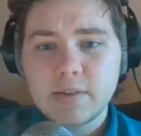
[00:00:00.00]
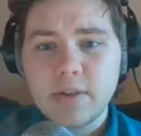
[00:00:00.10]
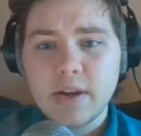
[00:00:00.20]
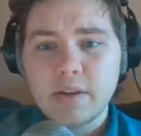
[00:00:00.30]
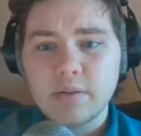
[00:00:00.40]
all
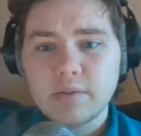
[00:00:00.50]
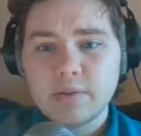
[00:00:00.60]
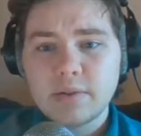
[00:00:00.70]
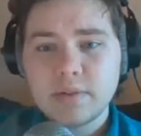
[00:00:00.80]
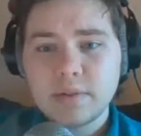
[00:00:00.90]
that
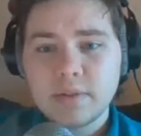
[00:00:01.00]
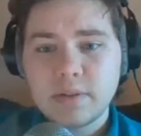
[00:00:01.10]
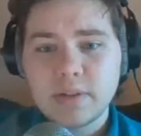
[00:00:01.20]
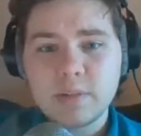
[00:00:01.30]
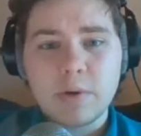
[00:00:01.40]
goes,
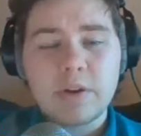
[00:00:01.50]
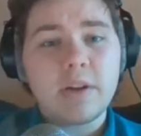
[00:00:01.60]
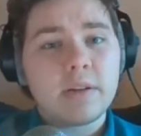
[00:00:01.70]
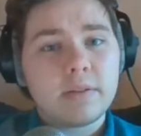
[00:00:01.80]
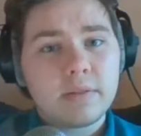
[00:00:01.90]
that's about it.